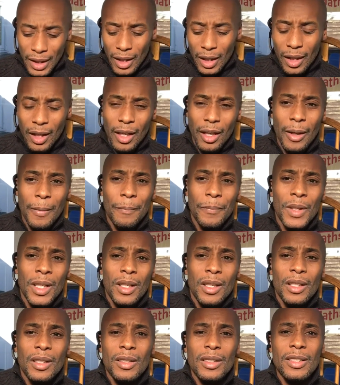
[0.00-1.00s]

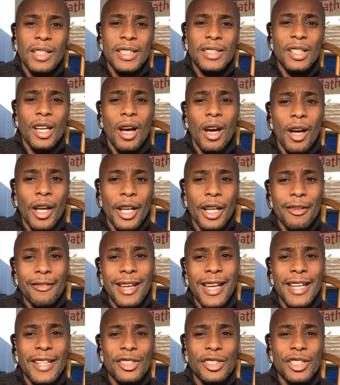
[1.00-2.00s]
It's a high
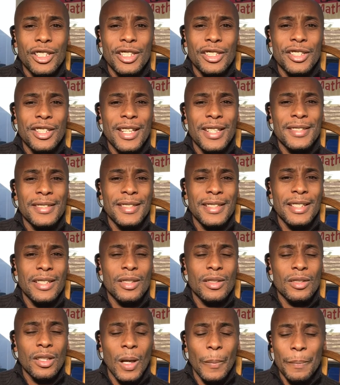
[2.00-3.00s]
grade
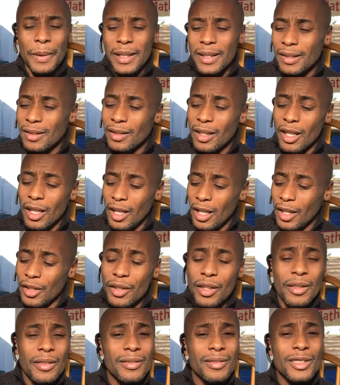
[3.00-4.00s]
GCSE topic,
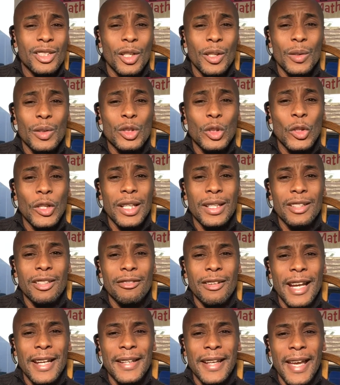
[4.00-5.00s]
so you're talking
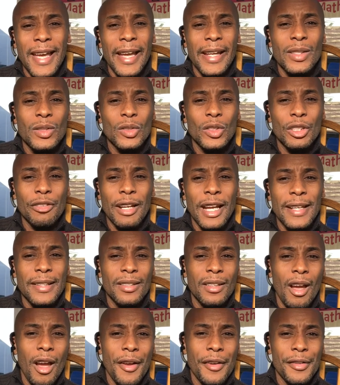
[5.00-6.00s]
grade 8 or grade
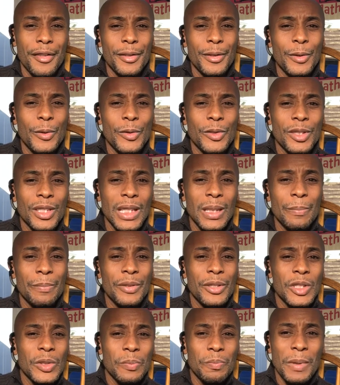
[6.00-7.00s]
9 on the new
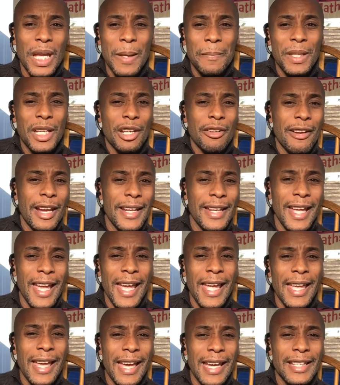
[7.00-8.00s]
syllabus, maybe a grade
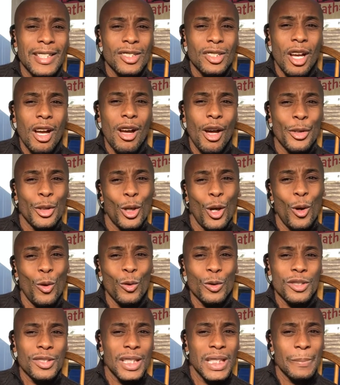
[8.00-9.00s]
A start on the
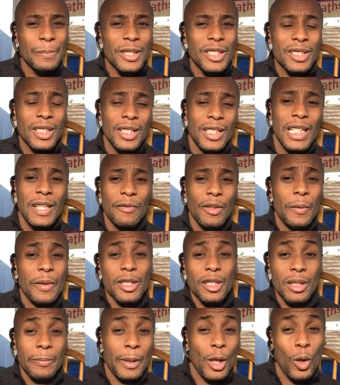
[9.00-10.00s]
old syllabus, even though it's
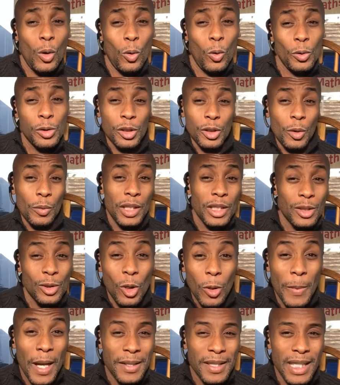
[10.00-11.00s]
going to be old so you don't need to know
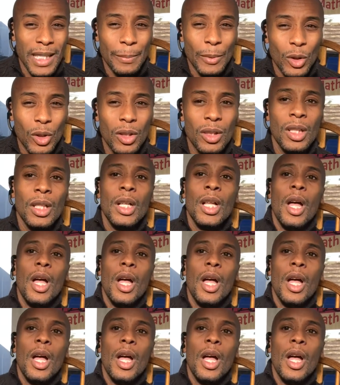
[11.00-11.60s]
about it anymore.